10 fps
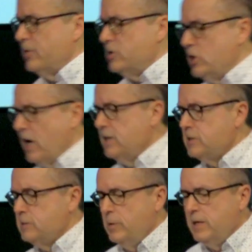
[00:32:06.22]
the giant
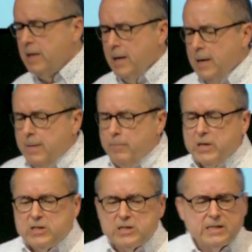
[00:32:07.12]
speak,
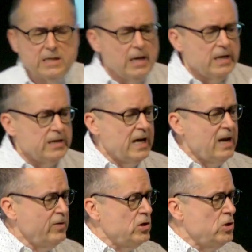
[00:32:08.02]
but you see,
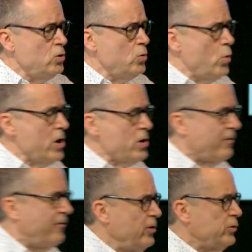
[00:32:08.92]
David knew where to
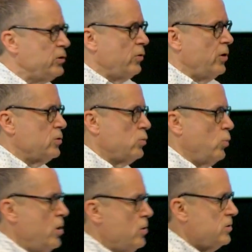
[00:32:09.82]
filter those
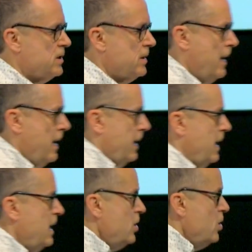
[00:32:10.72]
words.
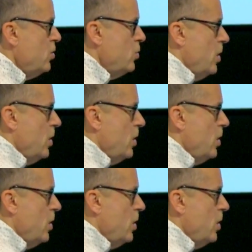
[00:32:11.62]
He knew